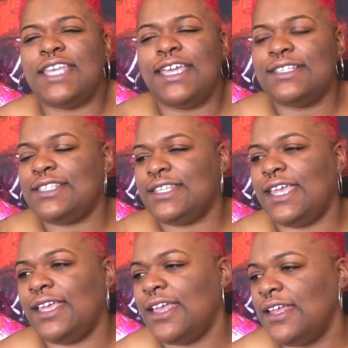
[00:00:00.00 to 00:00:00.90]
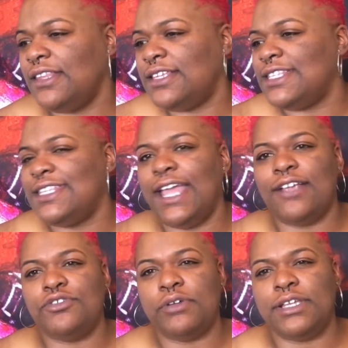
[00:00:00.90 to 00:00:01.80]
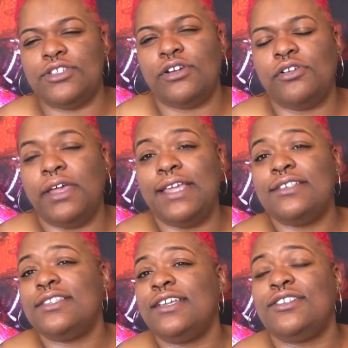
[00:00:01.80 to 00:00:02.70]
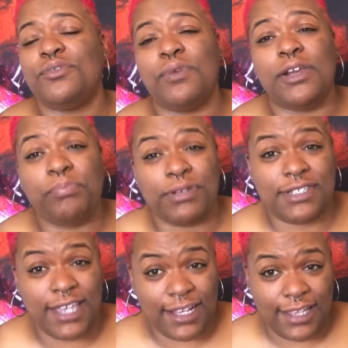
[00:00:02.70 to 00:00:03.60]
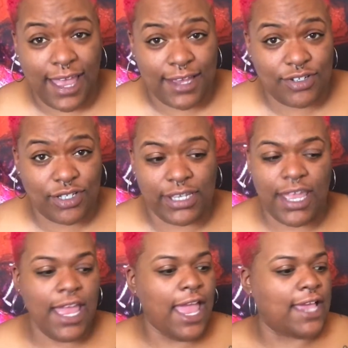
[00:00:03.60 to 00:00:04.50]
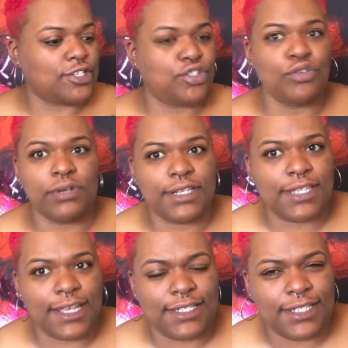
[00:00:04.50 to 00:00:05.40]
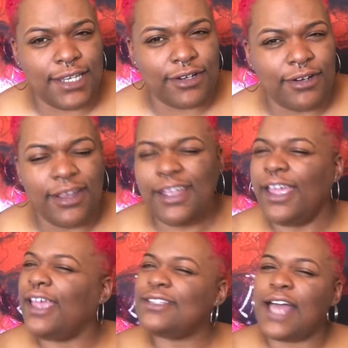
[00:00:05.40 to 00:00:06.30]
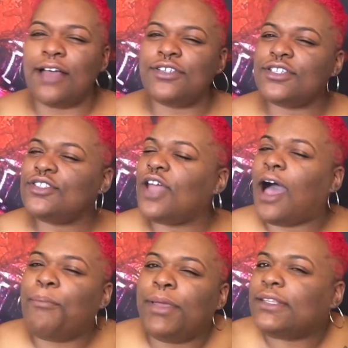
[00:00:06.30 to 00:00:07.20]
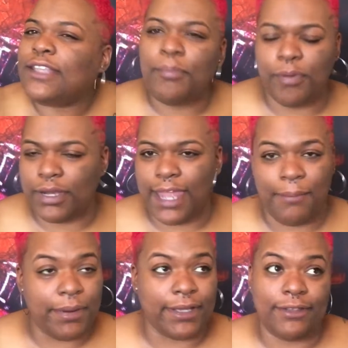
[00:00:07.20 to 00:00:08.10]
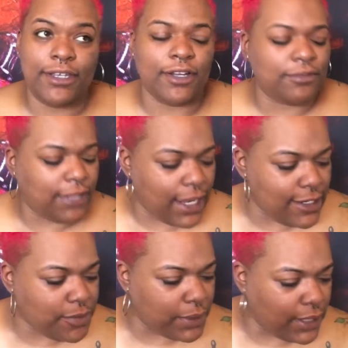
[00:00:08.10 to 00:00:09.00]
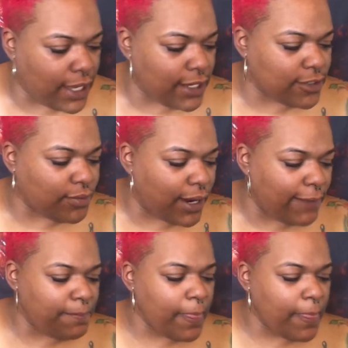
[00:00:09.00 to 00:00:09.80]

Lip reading: instinct, this natural internal instinct to want to protect Ashley as soon as they see her. I picked up on that, but that is what that is, right?